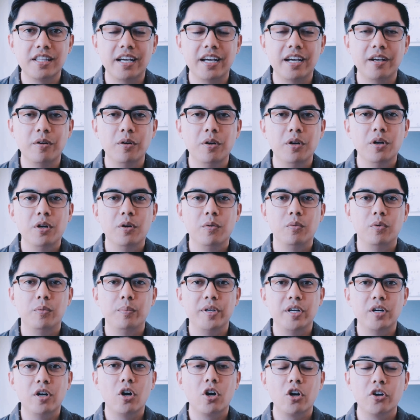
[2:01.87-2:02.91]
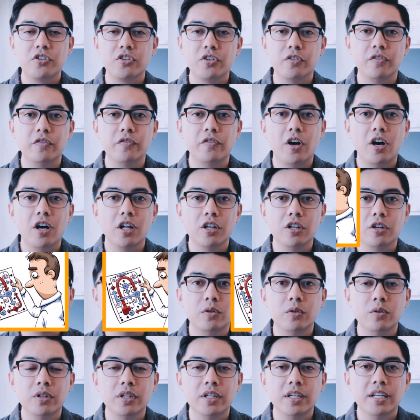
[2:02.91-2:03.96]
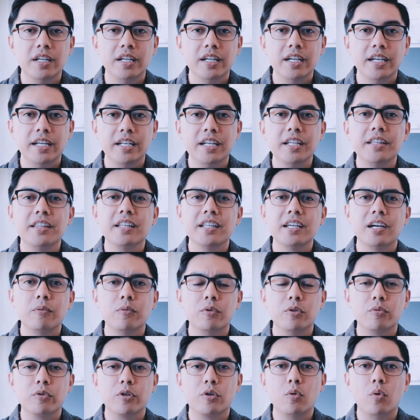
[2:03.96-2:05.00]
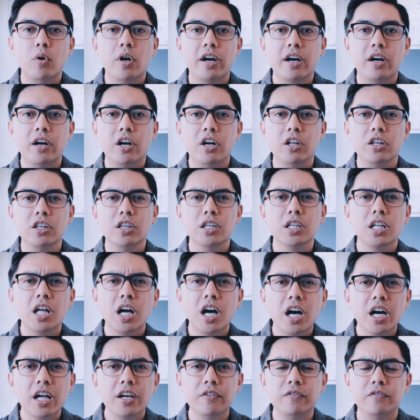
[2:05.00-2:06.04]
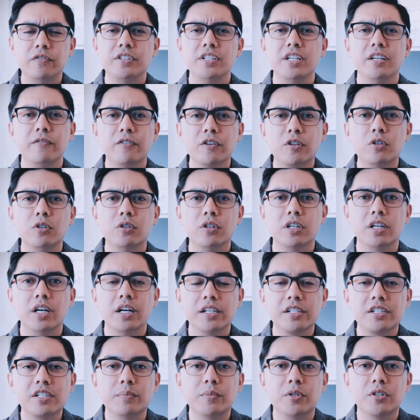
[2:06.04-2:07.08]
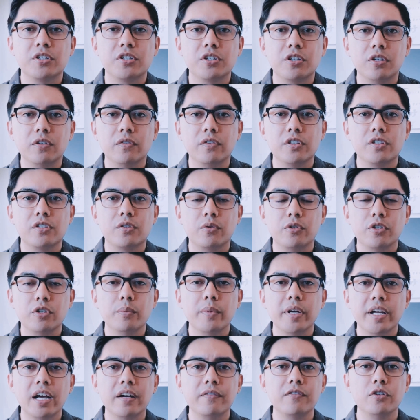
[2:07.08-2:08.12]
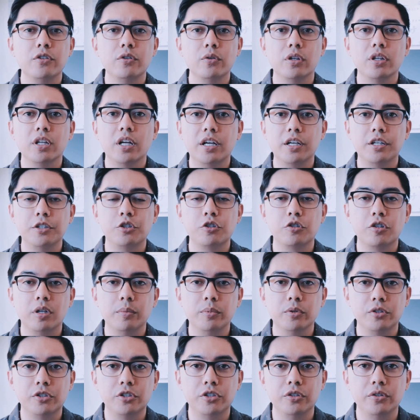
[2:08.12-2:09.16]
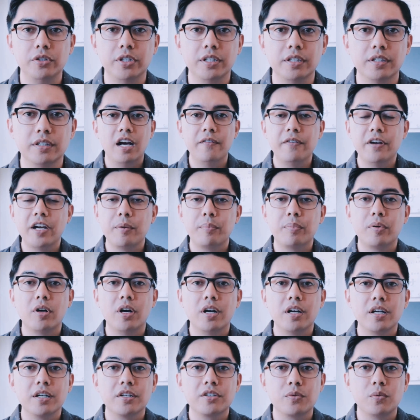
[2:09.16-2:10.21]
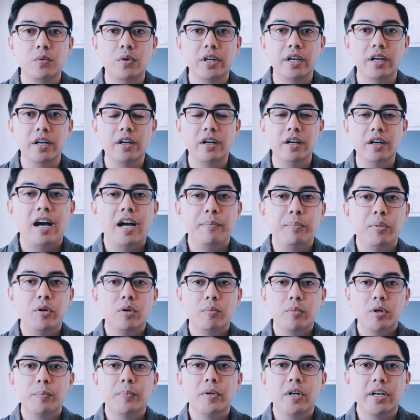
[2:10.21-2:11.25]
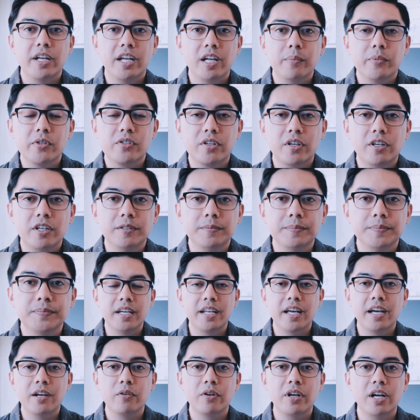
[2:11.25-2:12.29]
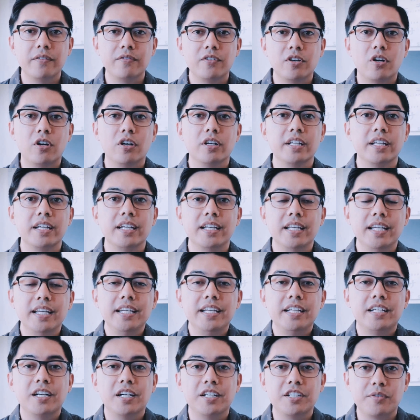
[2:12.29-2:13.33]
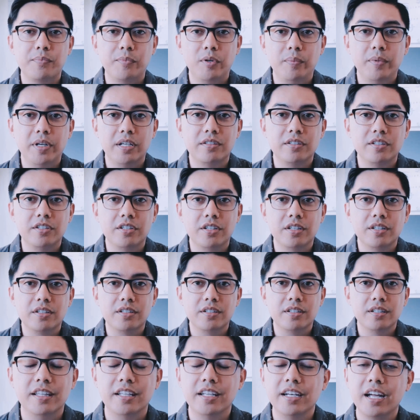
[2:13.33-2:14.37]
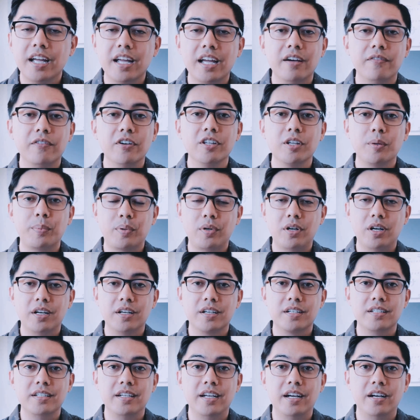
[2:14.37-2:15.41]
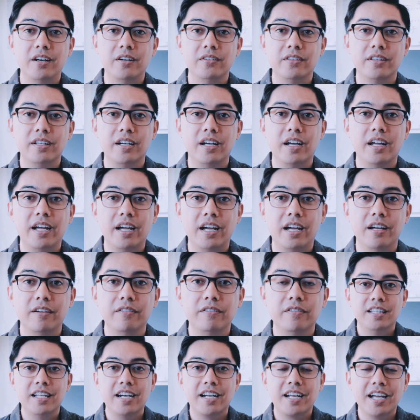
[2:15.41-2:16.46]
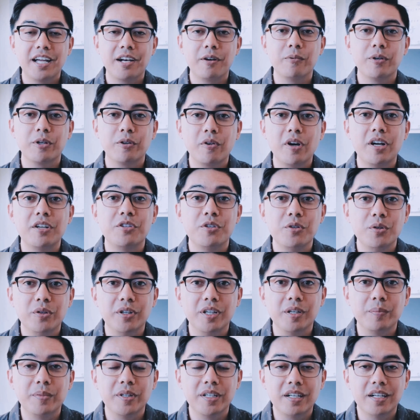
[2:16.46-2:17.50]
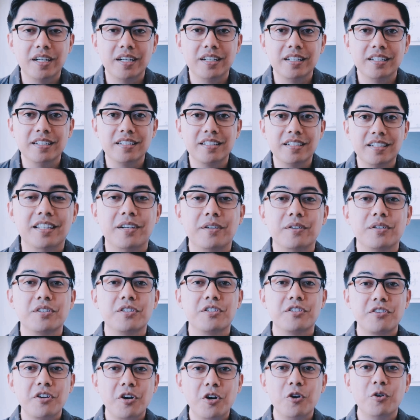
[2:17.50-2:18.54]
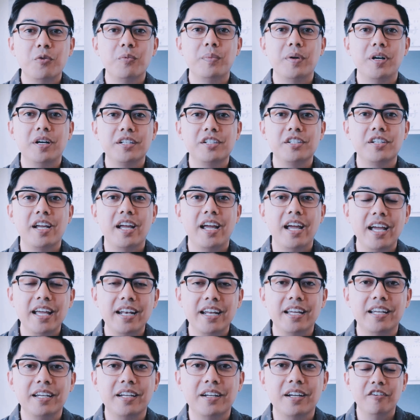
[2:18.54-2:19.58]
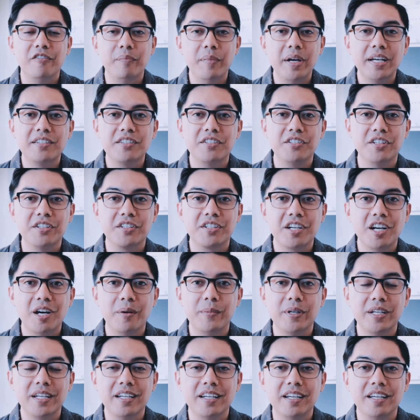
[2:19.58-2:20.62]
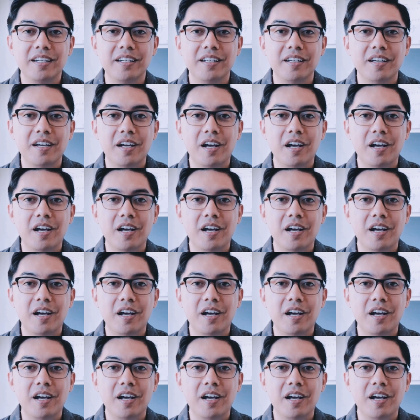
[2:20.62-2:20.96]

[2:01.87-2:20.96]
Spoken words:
that would be hard to follow. Anything that would require a lot of difficult customer service, or you may have to do a lot of troubleshooting. I've had products where I put them up on Amazon and I don't have to hardly get any customer messages. Then I have other products now that I have that I kind of regret doing because there is so much headache of messages coming in